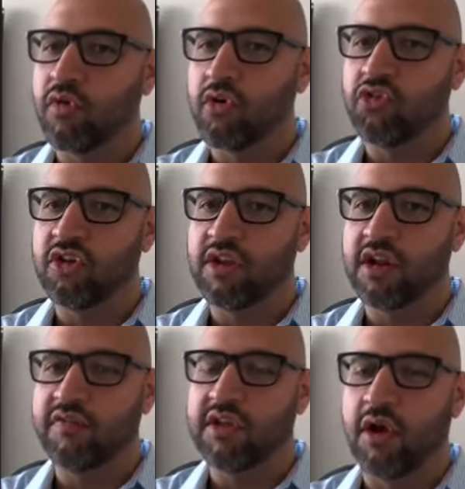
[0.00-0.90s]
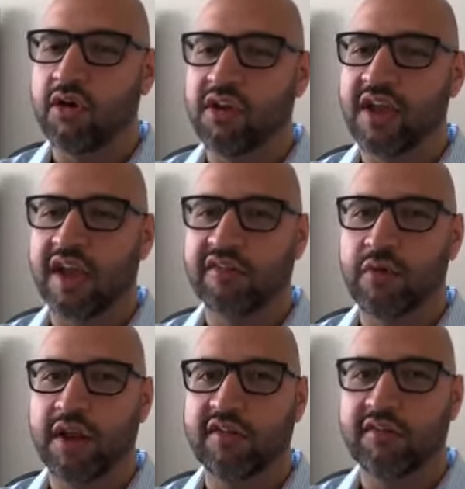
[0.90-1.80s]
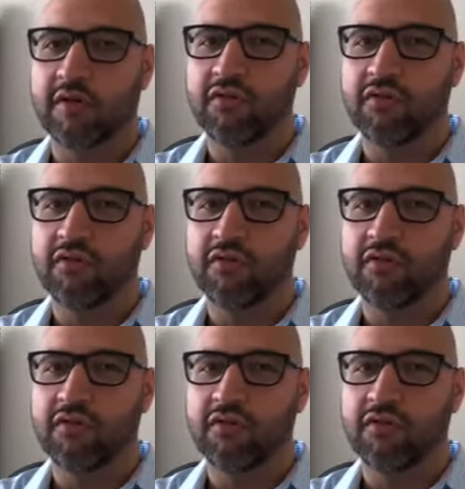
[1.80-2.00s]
own version of the R&D tax credit.